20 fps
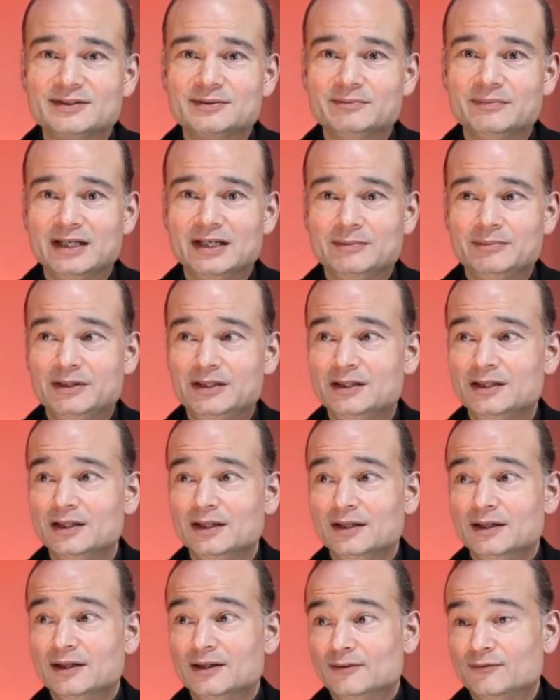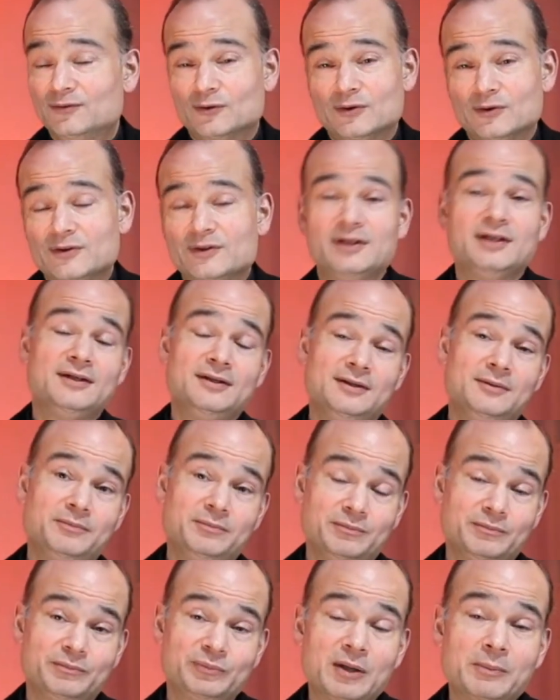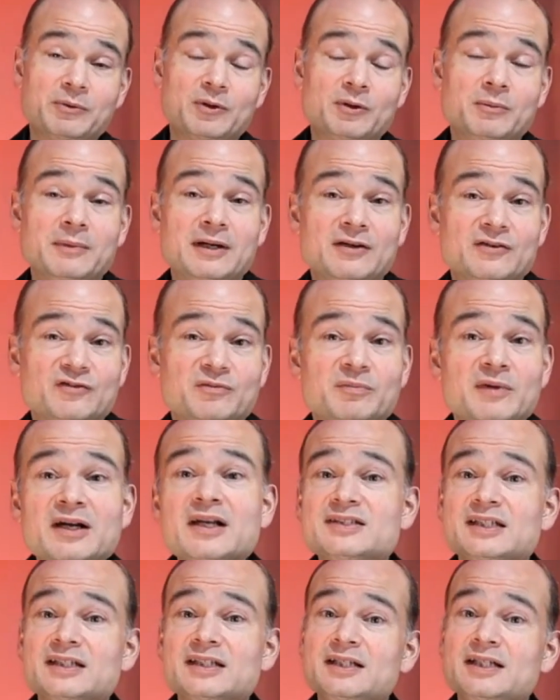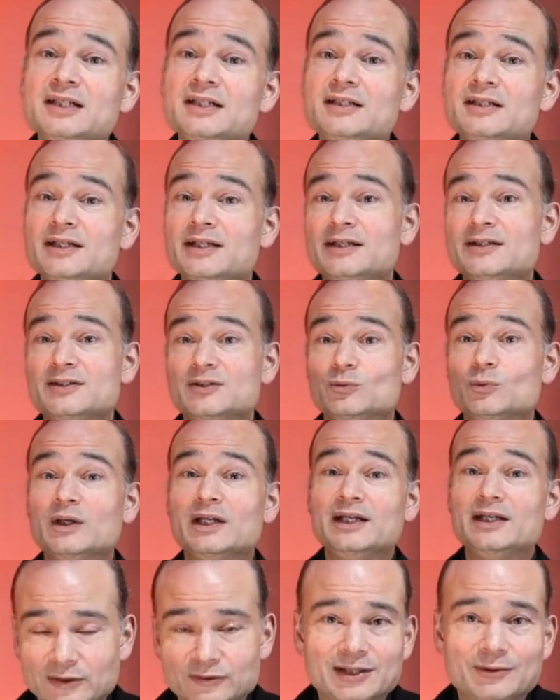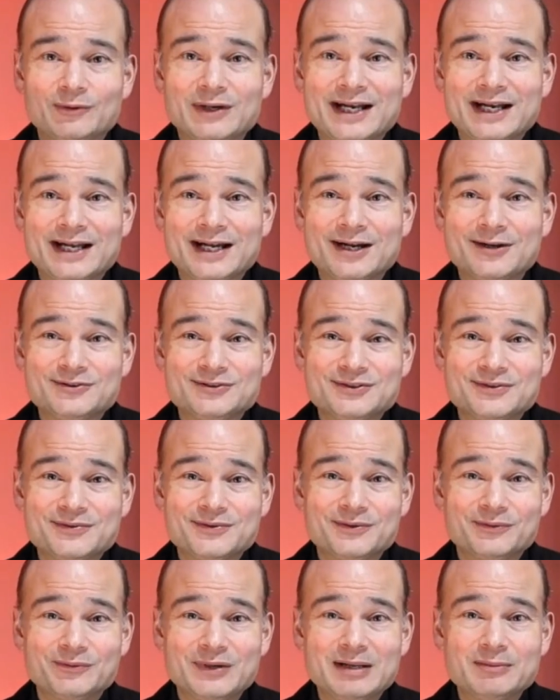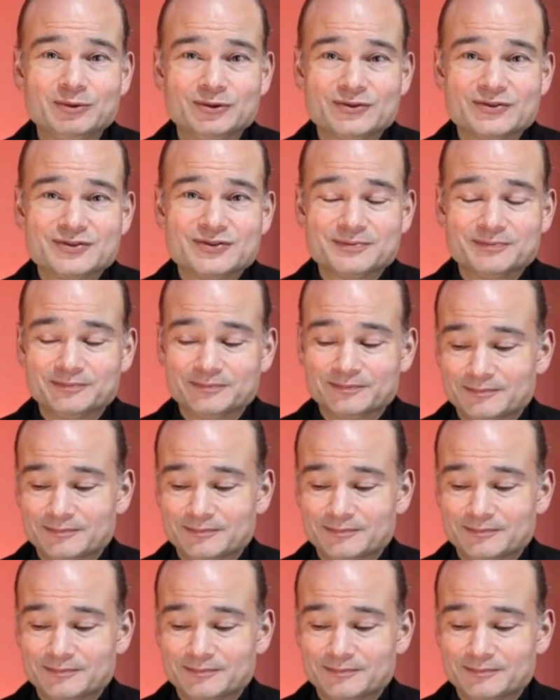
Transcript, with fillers: Maybe for the proper amount of money, he is willing to rat out the rebels.